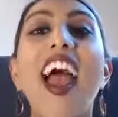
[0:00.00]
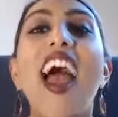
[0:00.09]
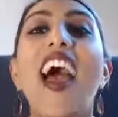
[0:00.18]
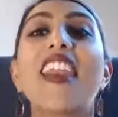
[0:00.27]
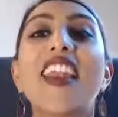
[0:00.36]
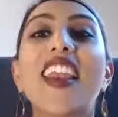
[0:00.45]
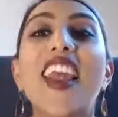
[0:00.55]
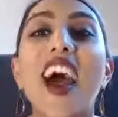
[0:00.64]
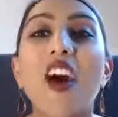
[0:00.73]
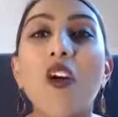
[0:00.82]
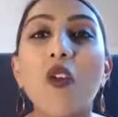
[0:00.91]
And
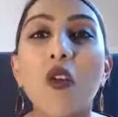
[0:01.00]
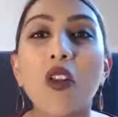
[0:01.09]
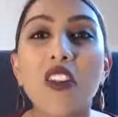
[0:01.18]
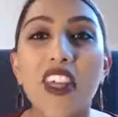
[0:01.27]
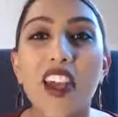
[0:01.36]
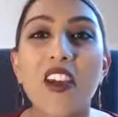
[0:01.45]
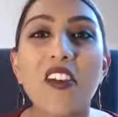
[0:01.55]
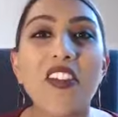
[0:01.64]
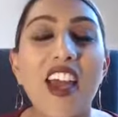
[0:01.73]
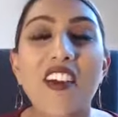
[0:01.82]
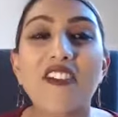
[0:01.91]
allow all of
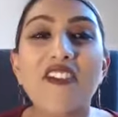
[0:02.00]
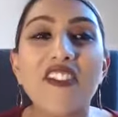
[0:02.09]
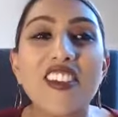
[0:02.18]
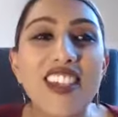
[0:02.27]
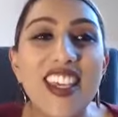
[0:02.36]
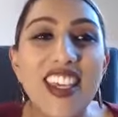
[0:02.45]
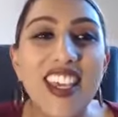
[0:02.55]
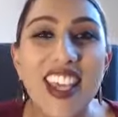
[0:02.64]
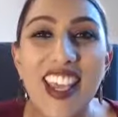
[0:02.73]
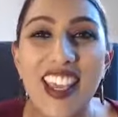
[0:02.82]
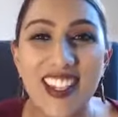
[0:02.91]
that fizzy
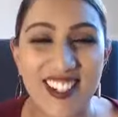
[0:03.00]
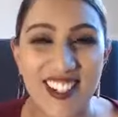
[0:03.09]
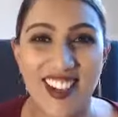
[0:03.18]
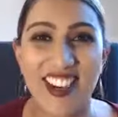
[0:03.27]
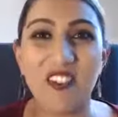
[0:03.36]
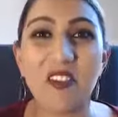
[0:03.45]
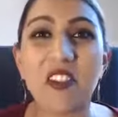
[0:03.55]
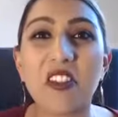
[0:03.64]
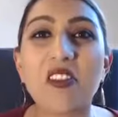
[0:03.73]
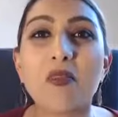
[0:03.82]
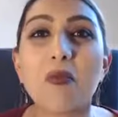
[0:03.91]
energy, all of
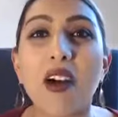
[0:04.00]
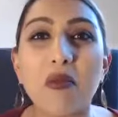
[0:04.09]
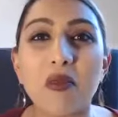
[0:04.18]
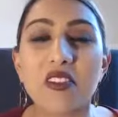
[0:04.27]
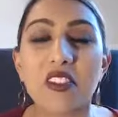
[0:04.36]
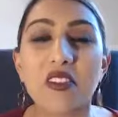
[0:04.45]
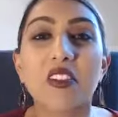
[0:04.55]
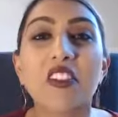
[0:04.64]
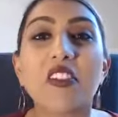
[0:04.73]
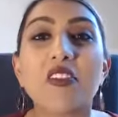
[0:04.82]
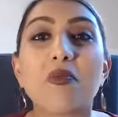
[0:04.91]
those bubbles and all of
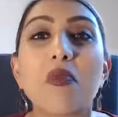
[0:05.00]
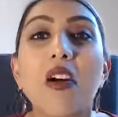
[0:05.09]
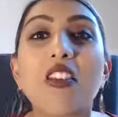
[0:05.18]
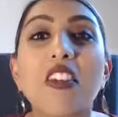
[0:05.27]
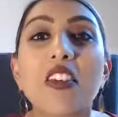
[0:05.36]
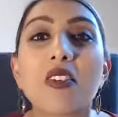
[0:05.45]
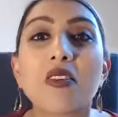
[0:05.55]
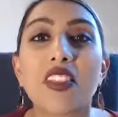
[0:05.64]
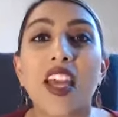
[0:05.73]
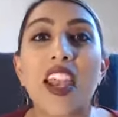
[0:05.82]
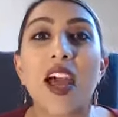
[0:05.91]
those molecules
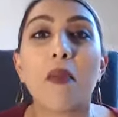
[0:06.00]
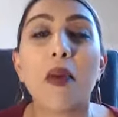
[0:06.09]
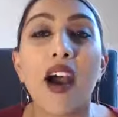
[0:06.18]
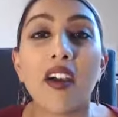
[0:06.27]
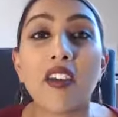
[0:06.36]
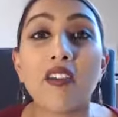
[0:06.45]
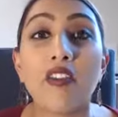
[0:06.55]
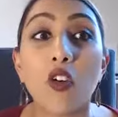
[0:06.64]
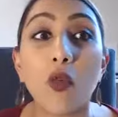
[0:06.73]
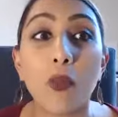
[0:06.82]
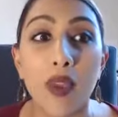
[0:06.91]
that are part of
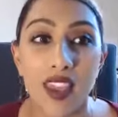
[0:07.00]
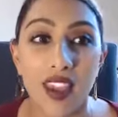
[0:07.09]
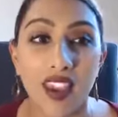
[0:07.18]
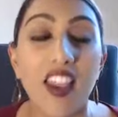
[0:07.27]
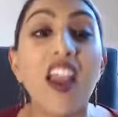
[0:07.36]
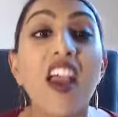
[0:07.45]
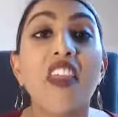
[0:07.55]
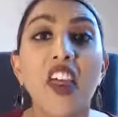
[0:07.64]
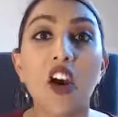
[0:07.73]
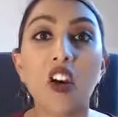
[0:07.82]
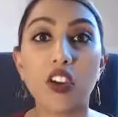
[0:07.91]
your being
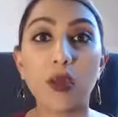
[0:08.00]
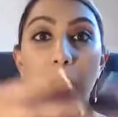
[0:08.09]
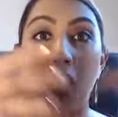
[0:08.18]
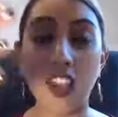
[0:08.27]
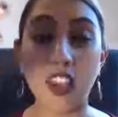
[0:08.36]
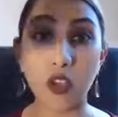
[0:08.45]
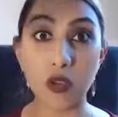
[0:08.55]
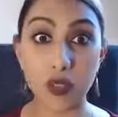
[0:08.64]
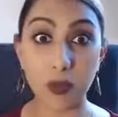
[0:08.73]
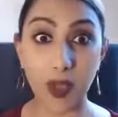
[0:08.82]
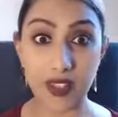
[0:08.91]
that occupy your
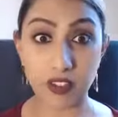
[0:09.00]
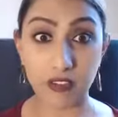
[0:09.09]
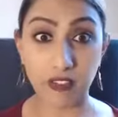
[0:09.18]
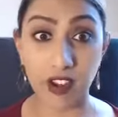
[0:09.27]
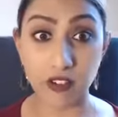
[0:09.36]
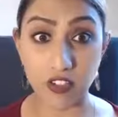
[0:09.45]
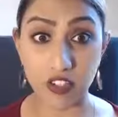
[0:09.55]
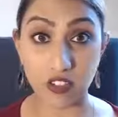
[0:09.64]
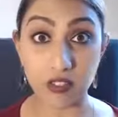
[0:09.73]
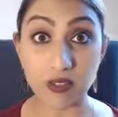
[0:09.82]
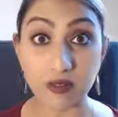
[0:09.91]
space around
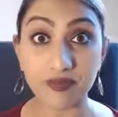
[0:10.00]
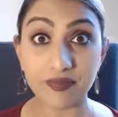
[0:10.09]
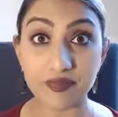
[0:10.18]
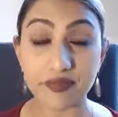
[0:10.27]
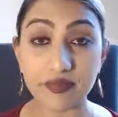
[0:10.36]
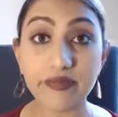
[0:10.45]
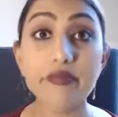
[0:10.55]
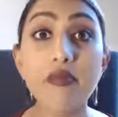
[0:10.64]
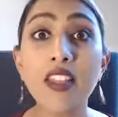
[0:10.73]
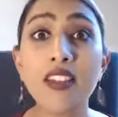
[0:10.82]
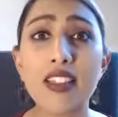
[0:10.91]
you
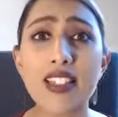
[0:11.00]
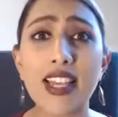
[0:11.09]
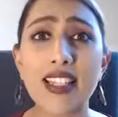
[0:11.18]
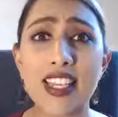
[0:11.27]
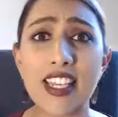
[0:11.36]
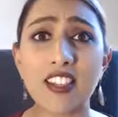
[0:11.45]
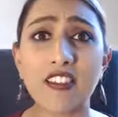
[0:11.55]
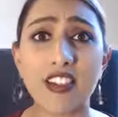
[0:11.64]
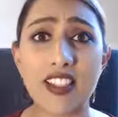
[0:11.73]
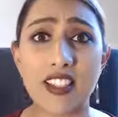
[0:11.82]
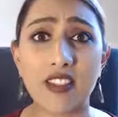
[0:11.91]
to start to
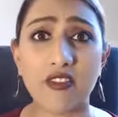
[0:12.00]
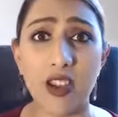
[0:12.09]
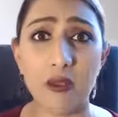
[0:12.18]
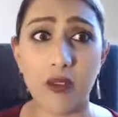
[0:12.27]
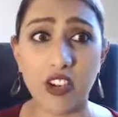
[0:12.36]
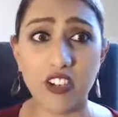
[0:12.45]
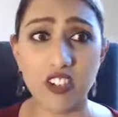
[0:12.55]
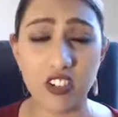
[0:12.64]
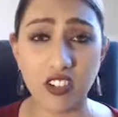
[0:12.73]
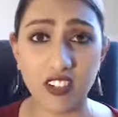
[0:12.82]
increase in vibration.